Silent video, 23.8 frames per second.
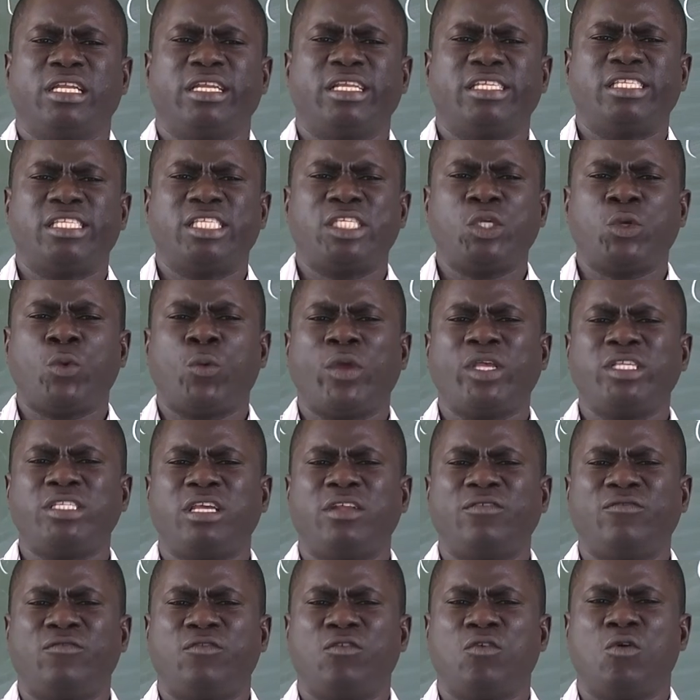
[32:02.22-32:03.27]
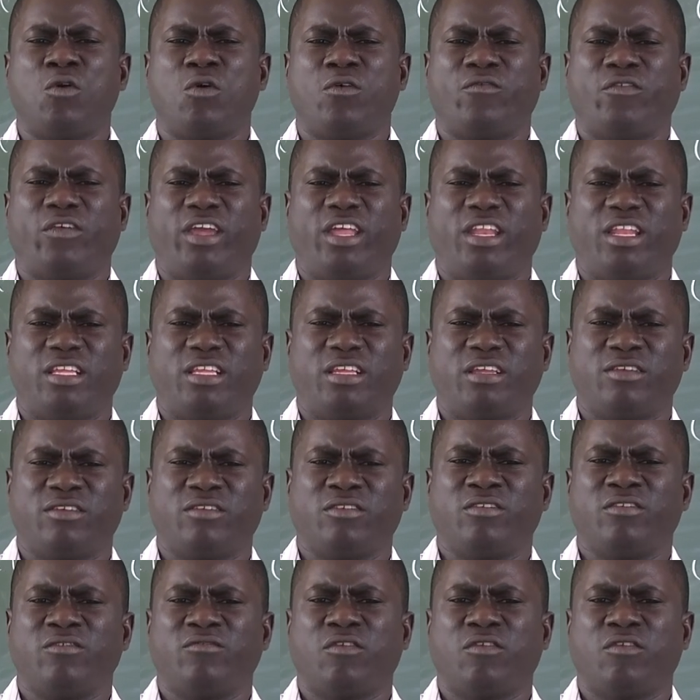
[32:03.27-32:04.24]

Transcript: the sequential flow of energy